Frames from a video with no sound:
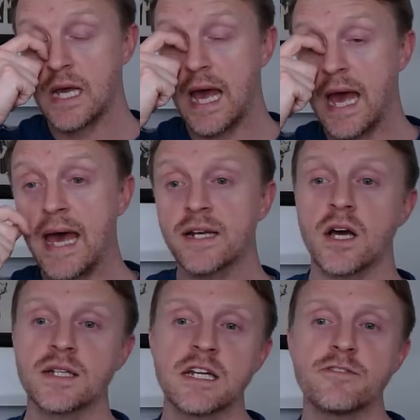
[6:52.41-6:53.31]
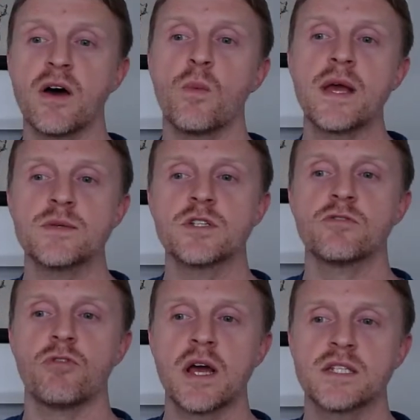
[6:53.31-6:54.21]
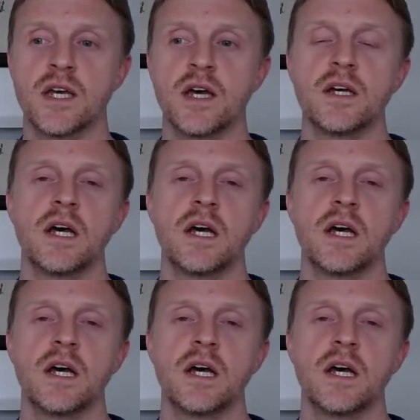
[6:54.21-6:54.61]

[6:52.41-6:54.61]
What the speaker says: and identify ways in which the writer